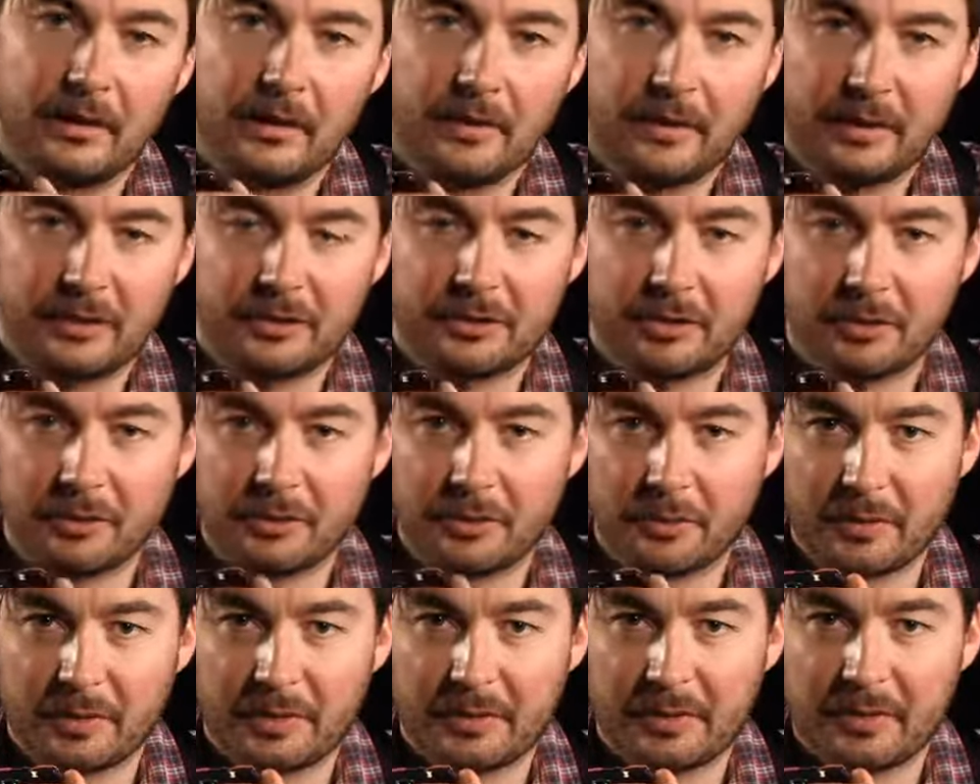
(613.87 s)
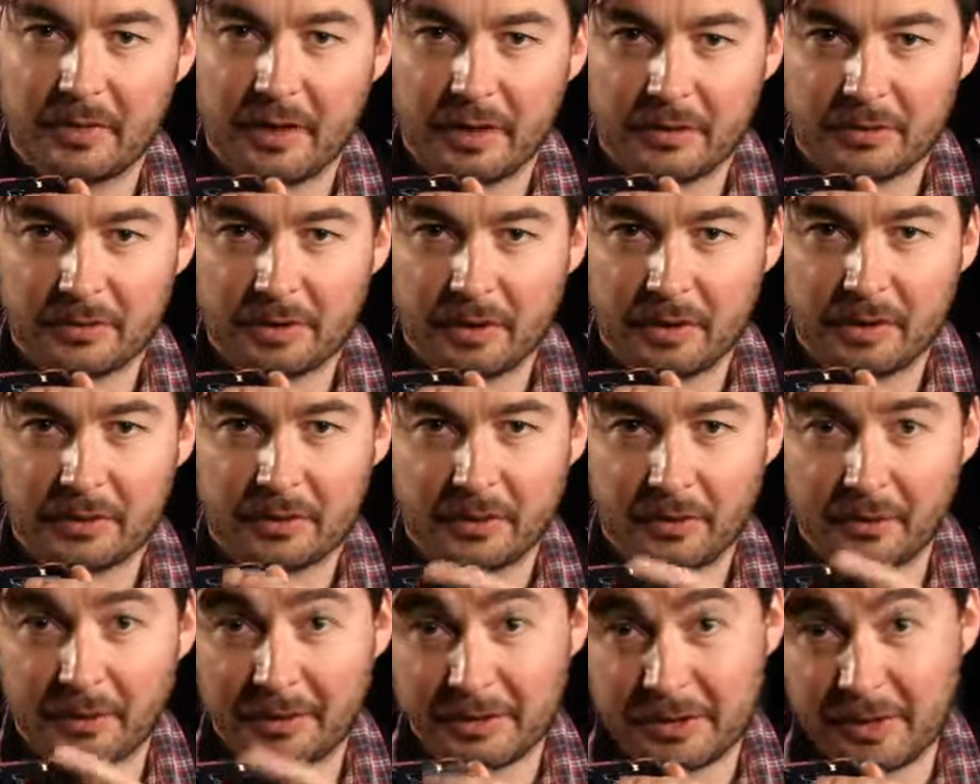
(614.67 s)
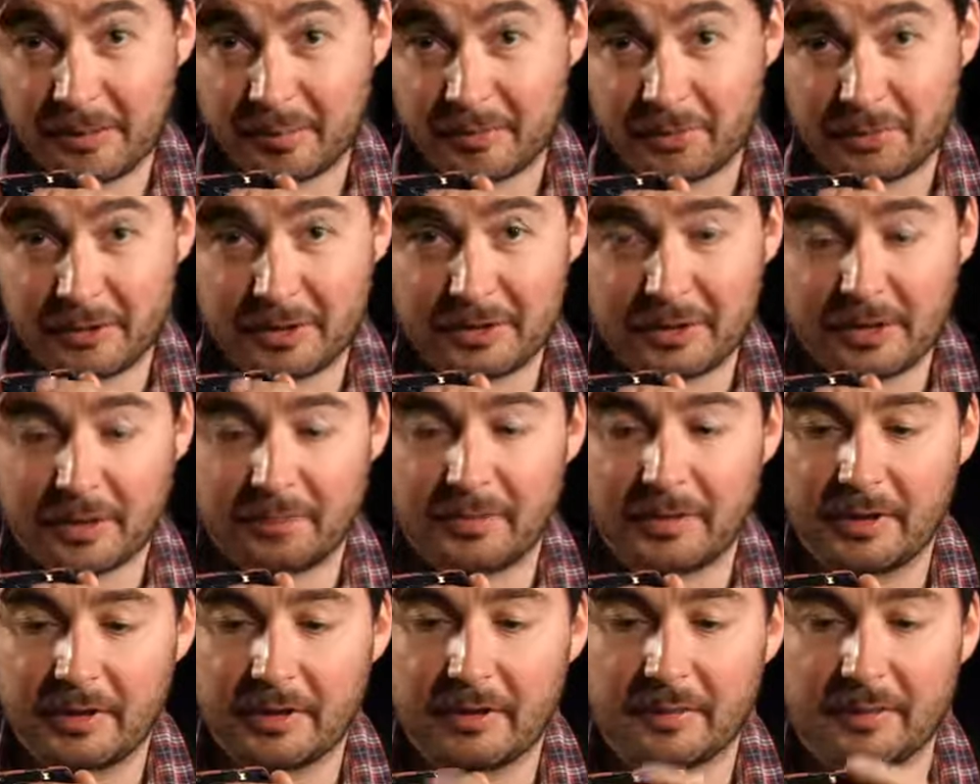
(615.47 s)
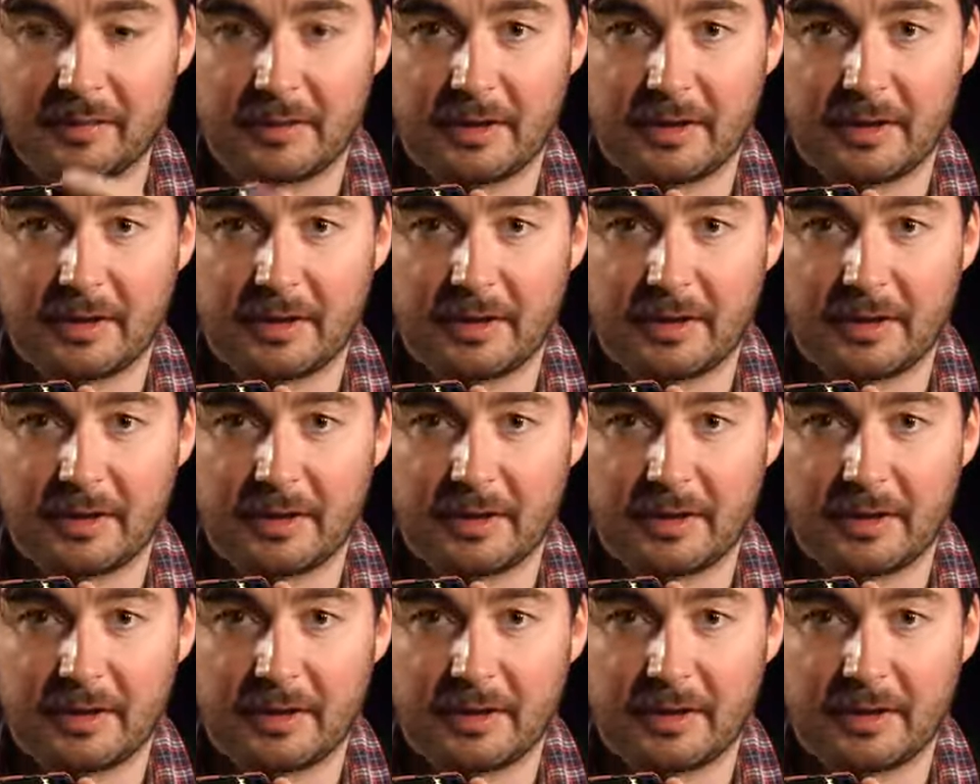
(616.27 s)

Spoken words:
There's also a toggle or a dip switch up here